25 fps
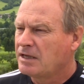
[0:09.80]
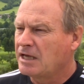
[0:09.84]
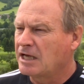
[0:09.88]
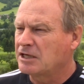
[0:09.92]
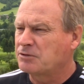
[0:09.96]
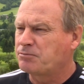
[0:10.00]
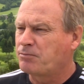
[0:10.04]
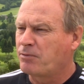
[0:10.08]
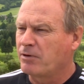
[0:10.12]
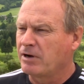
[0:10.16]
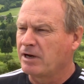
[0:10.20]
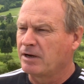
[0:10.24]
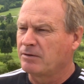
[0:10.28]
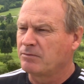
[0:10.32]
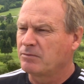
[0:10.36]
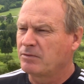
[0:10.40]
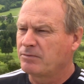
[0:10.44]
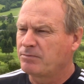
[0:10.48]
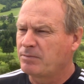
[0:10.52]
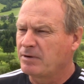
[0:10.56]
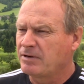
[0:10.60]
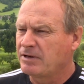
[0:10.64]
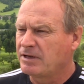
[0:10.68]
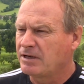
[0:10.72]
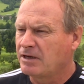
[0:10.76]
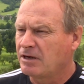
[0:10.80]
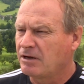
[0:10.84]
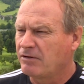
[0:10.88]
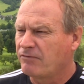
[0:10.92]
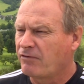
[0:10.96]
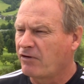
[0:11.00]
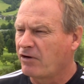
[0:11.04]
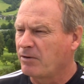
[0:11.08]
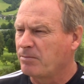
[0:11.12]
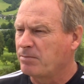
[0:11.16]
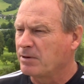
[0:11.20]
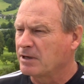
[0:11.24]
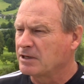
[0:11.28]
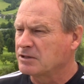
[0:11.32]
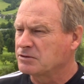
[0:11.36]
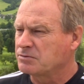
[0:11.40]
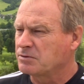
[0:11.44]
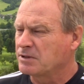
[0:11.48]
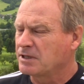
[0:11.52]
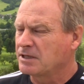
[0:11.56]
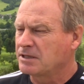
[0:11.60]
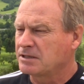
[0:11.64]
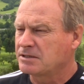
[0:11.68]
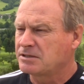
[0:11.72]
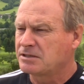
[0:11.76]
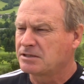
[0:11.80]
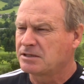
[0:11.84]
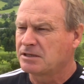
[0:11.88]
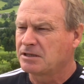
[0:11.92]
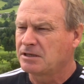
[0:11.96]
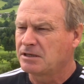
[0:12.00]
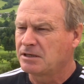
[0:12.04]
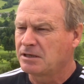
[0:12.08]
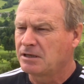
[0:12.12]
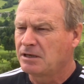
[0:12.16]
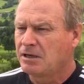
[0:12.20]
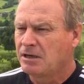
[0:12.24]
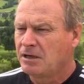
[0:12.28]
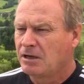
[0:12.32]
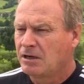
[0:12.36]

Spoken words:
Yes, brilliant. We've been very pleased with it.